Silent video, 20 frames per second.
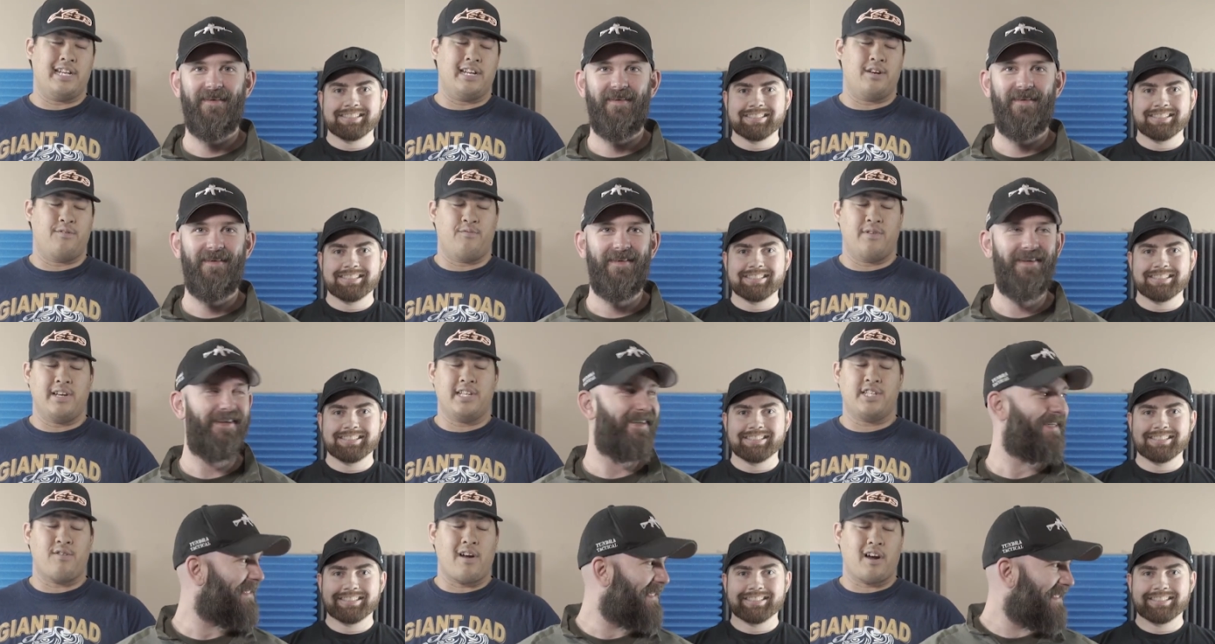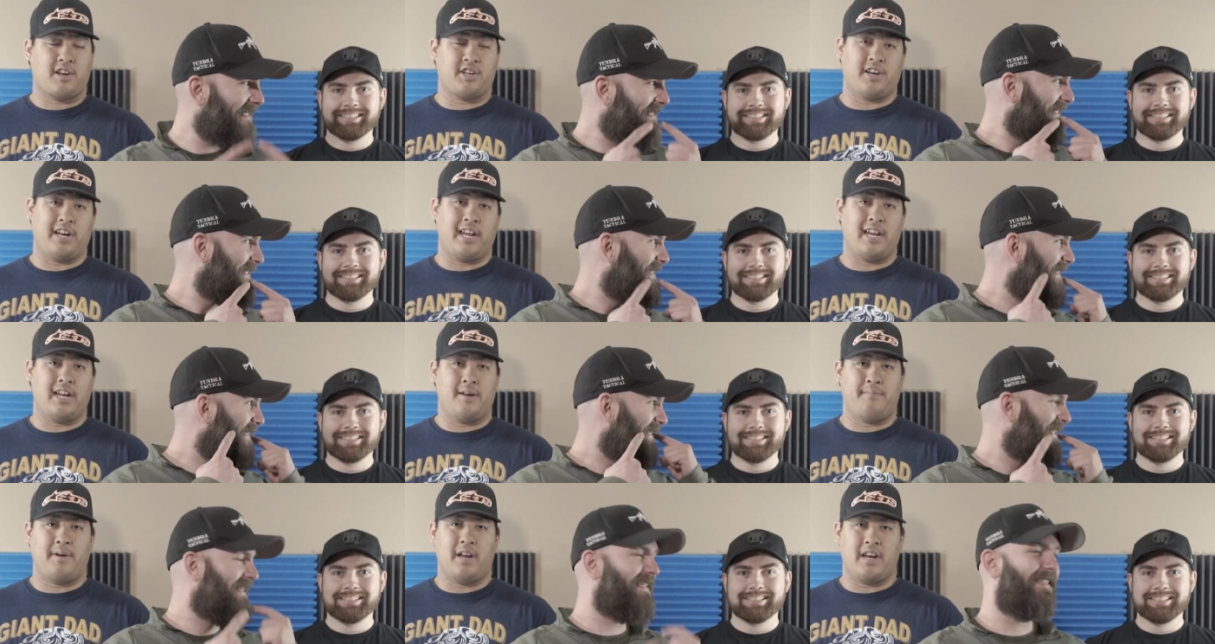Speaker 1: did, restructured
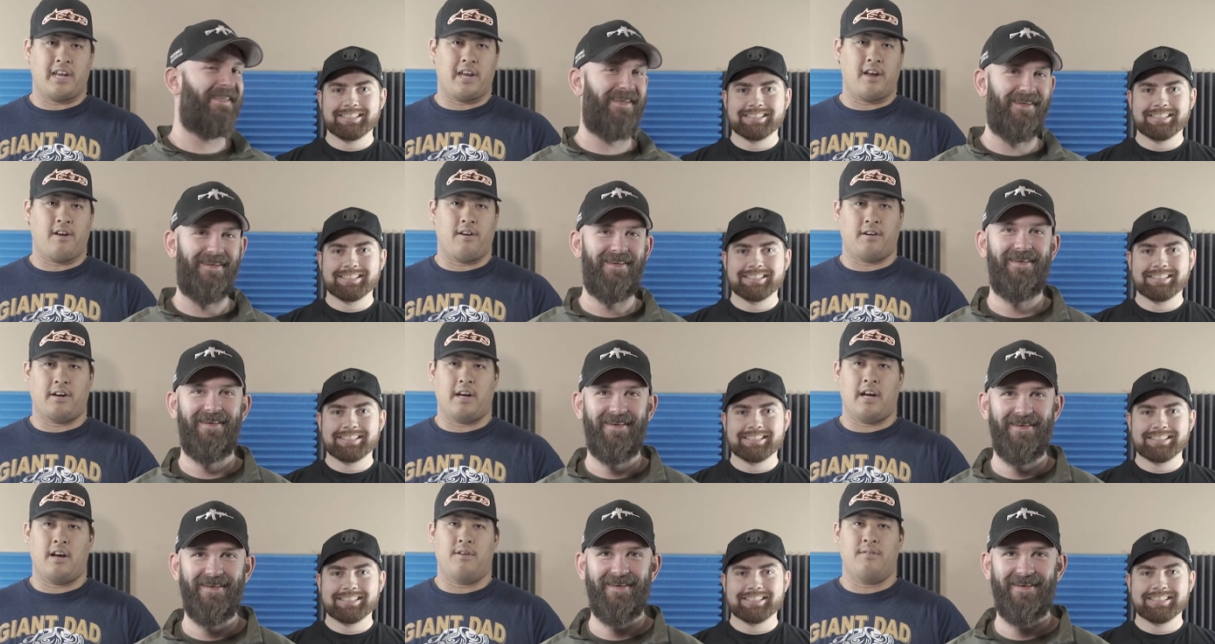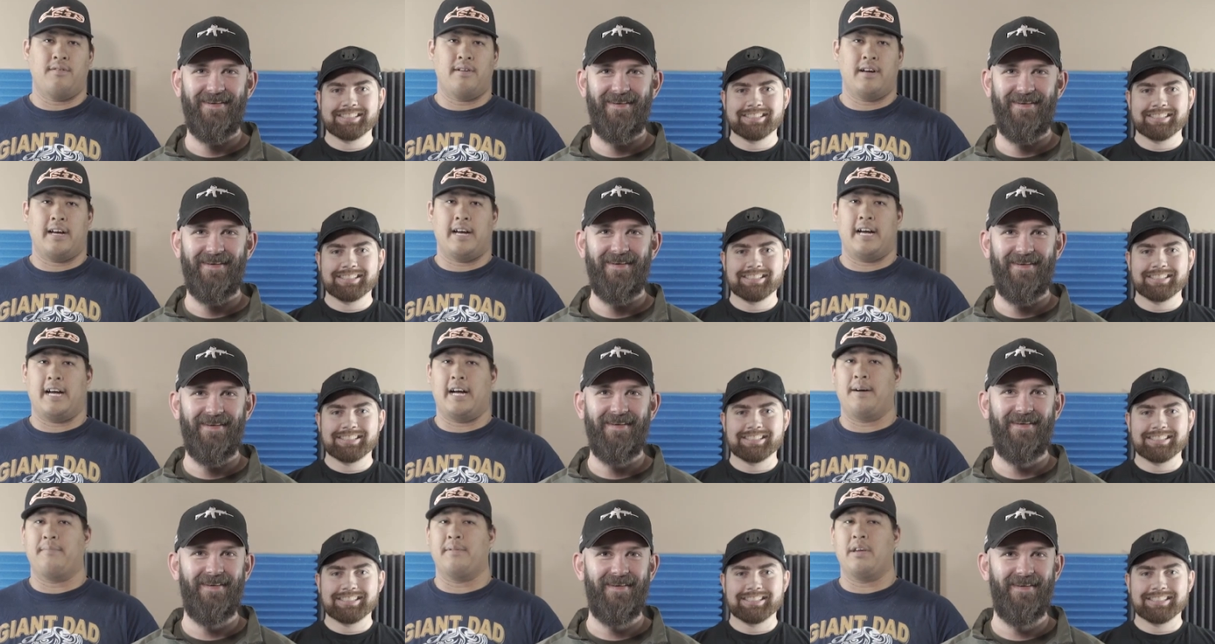it about a year ago
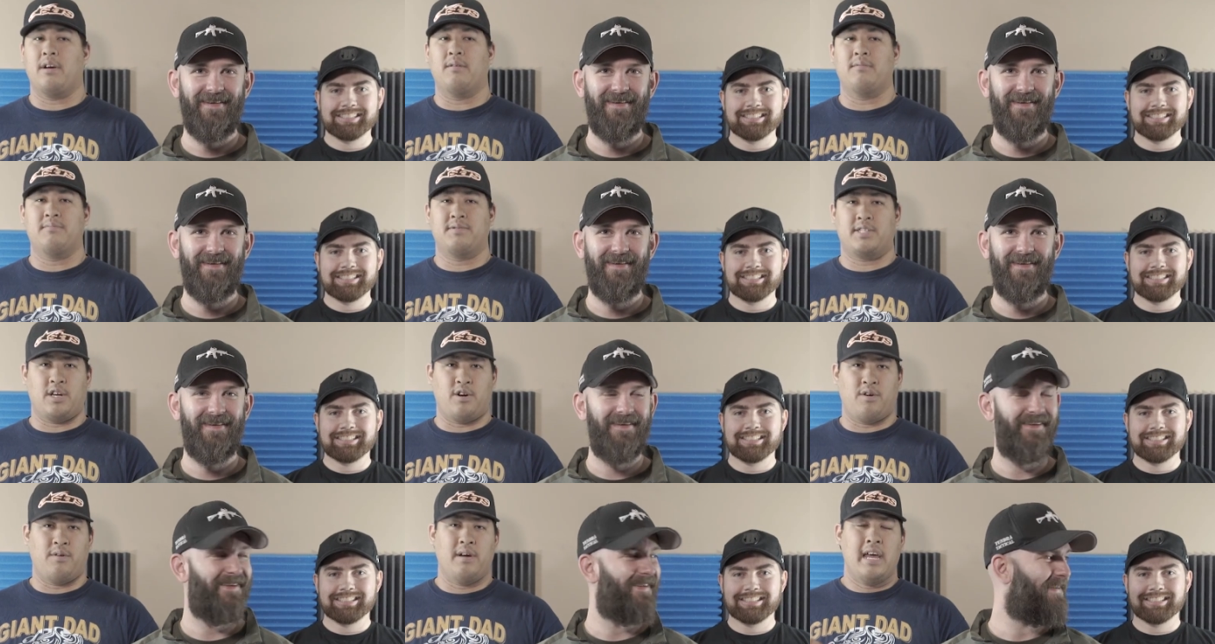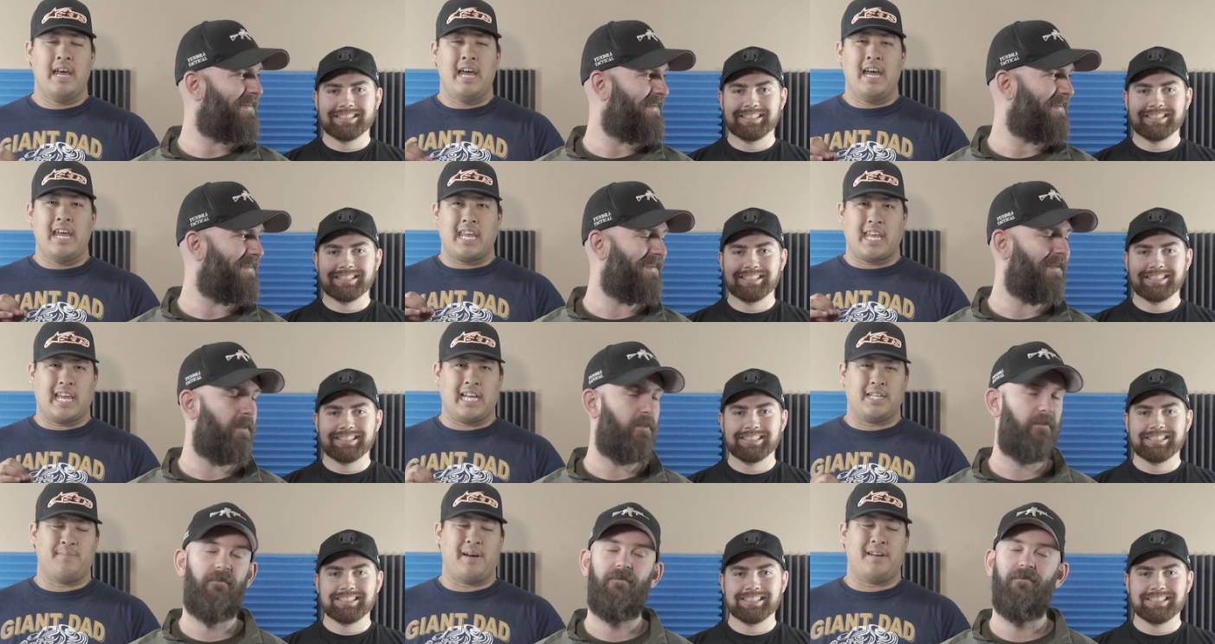um, you know, so
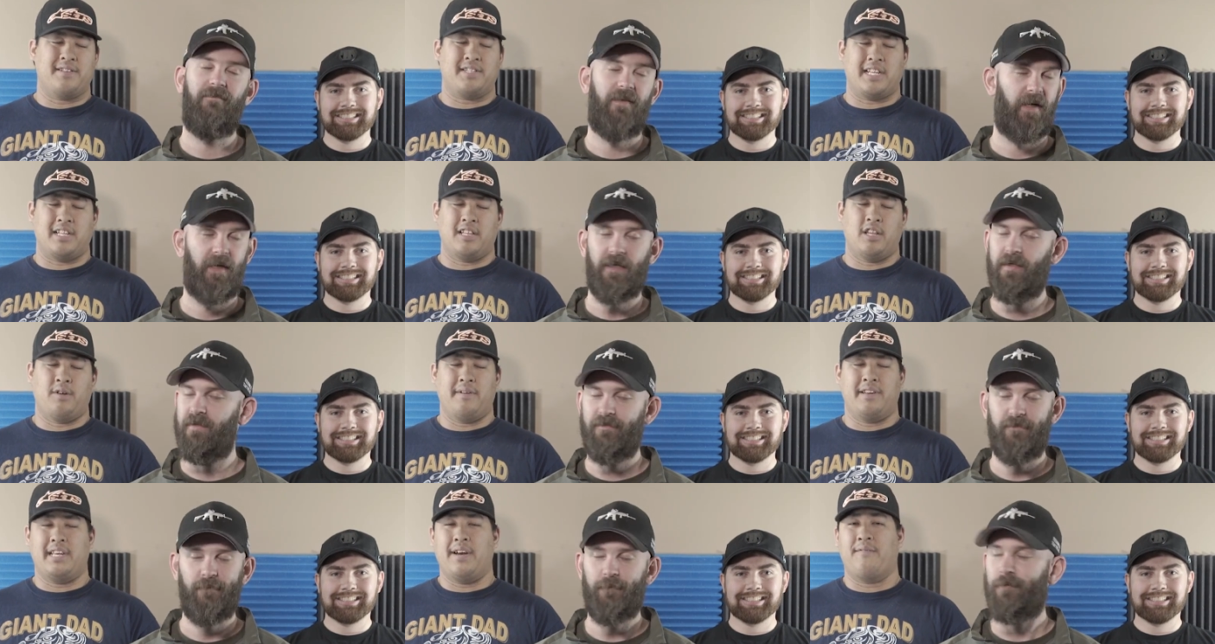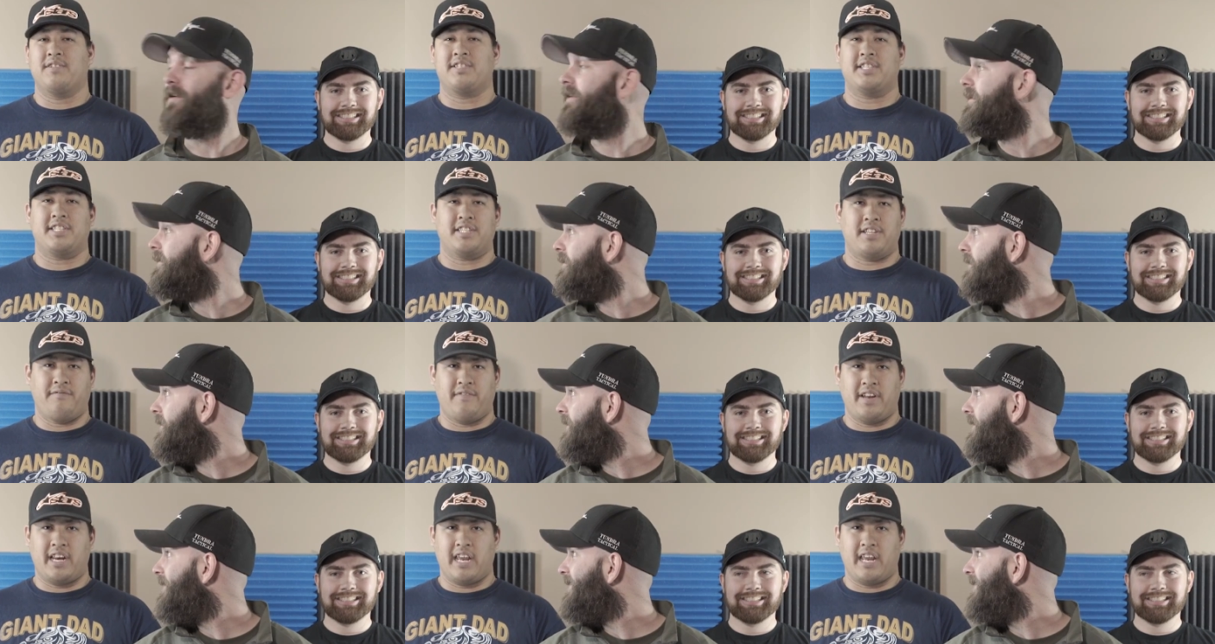you guys might have seen a little bit differences in the